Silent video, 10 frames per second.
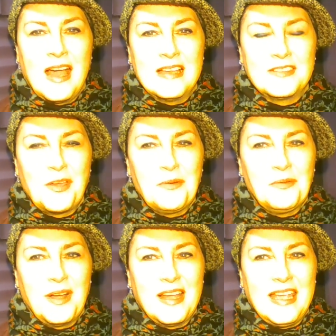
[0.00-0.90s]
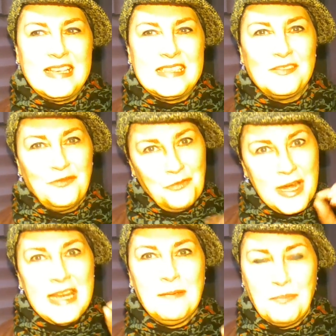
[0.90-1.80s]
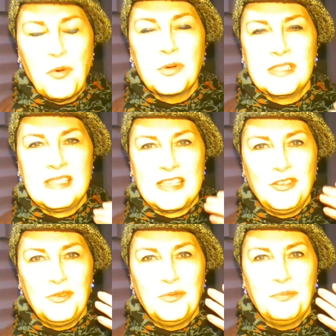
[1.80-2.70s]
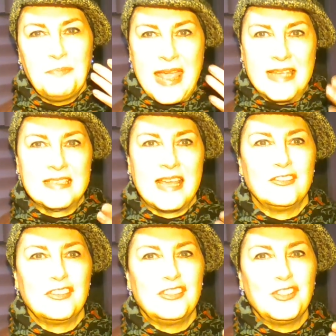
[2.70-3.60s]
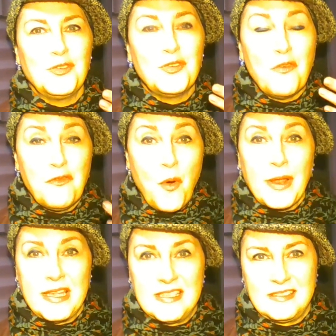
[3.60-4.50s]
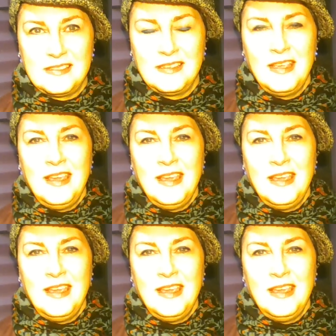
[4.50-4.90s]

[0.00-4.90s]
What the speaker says: So it is really important that you pay attention to your voice